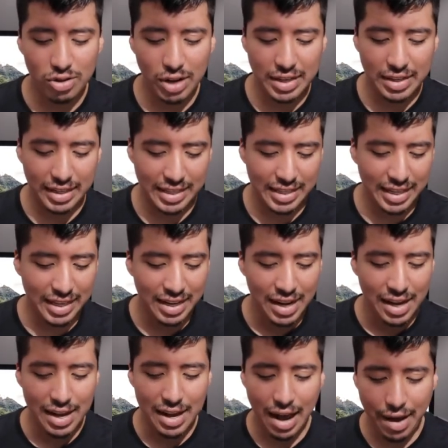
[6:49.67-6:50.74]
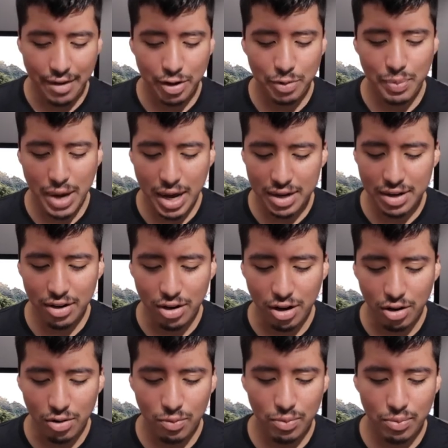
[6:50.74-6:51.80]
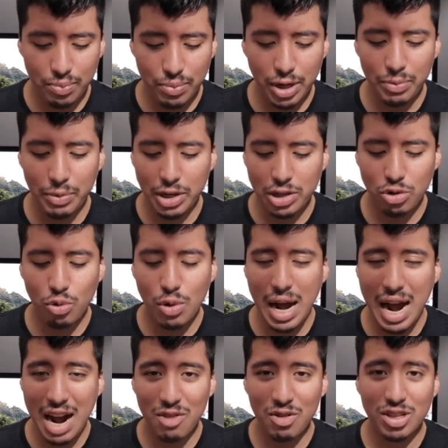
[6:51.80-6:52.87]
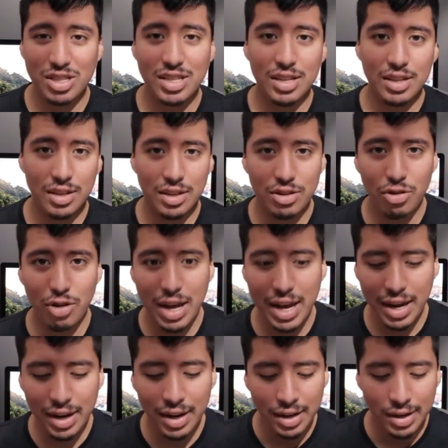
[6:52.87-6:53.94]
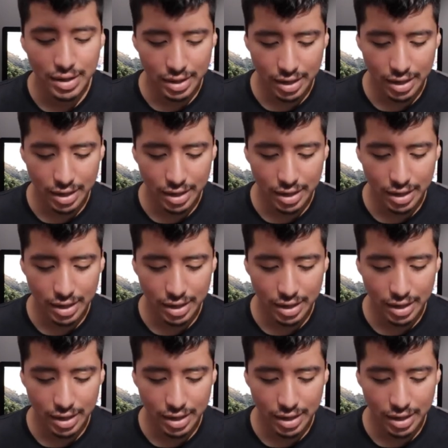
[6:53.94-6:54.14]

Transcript: So as you can see I've spent you know pretty much two hours uh, today.